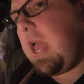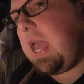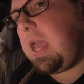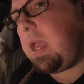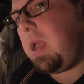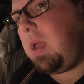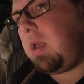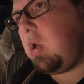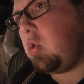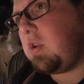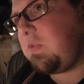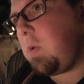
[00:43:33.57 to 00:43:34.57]
hey,
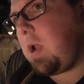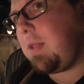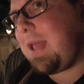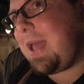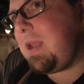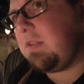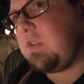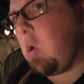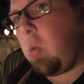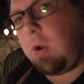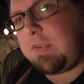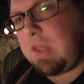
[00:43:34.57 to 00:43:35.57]
you just went on that. It's no
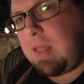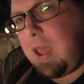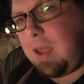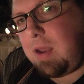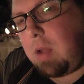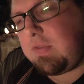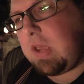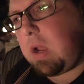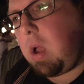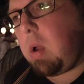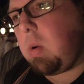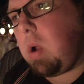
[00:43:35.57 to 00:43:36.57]
worse than that. I was like,
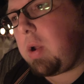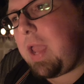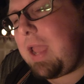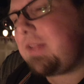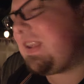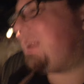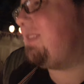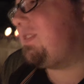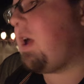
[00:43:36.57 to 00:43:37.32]
oh, okay. It's like it